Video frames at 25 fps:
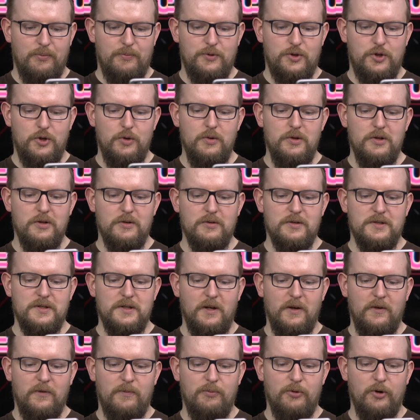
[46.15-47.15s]
two years
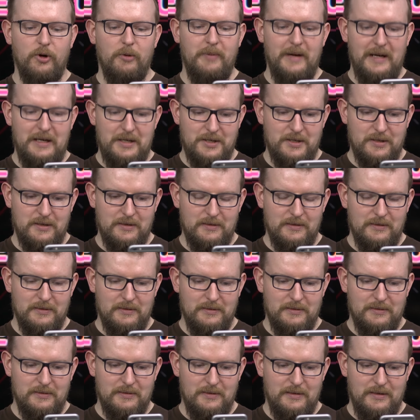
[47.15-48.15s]
of probation,
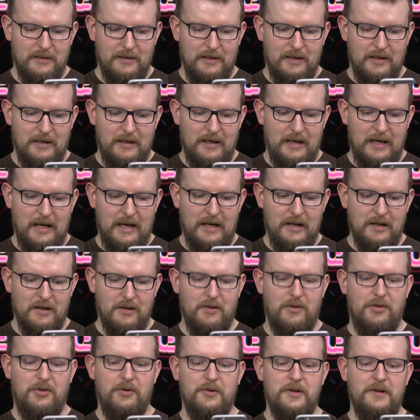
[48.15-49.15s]
a
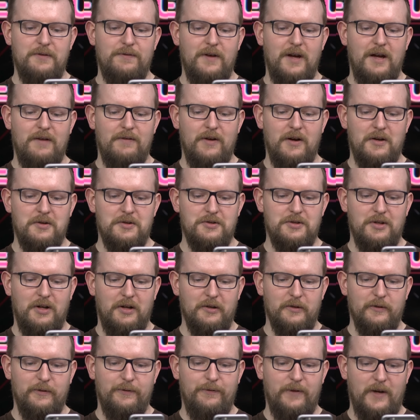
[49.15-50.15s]
thirty-five hundred
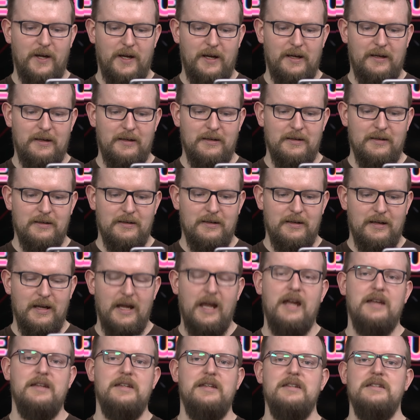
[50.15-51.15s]
dollar fine,
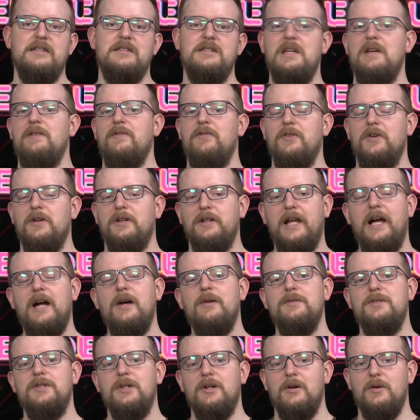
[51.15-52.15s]
and he's never
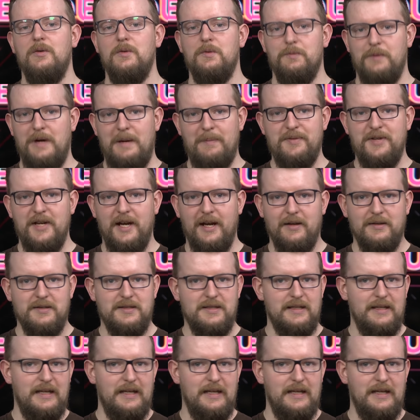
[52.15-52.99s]
allowed to own reptiles